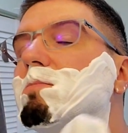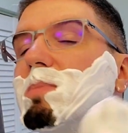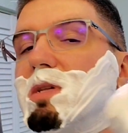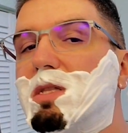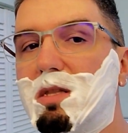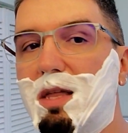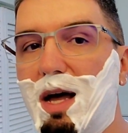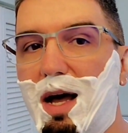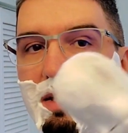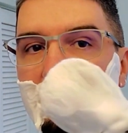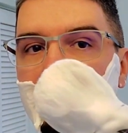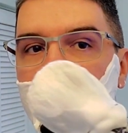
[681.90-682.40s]

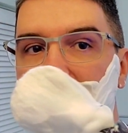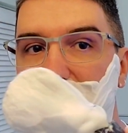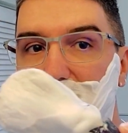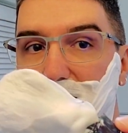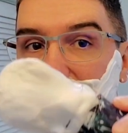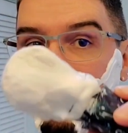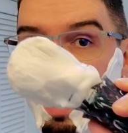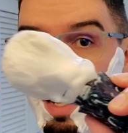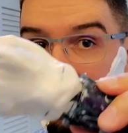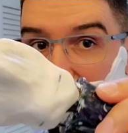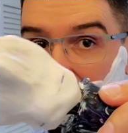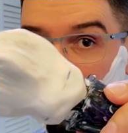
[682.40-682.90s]
But
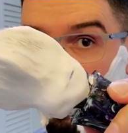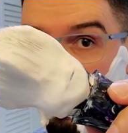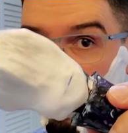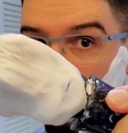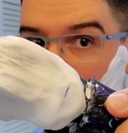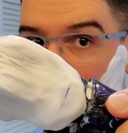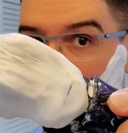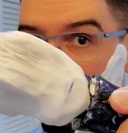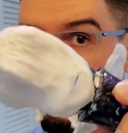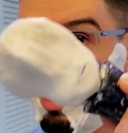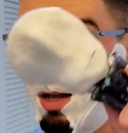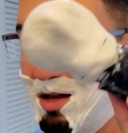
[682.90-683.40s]
that
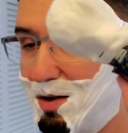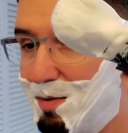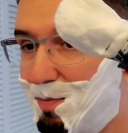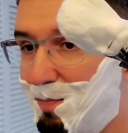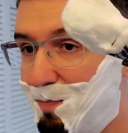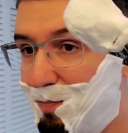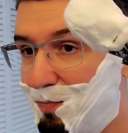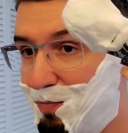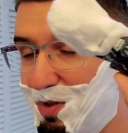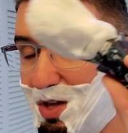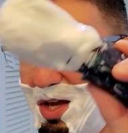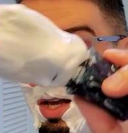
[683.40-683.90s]
knot
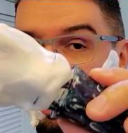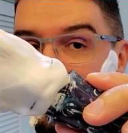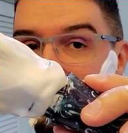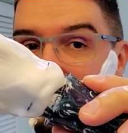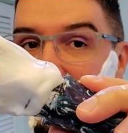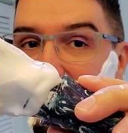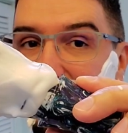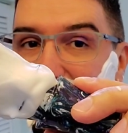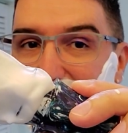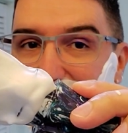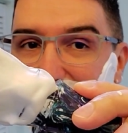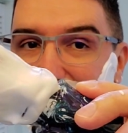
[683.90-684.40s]

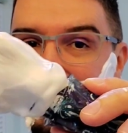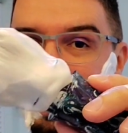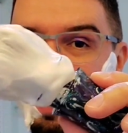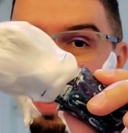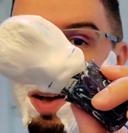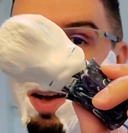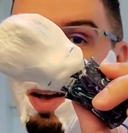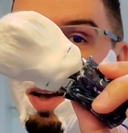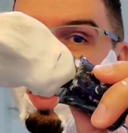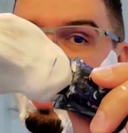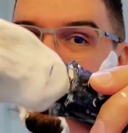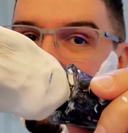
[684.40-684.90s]
is
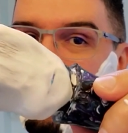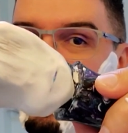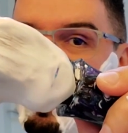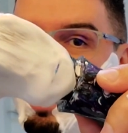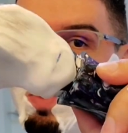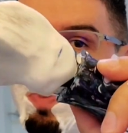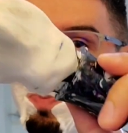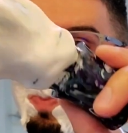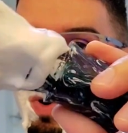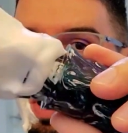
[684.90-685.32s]
is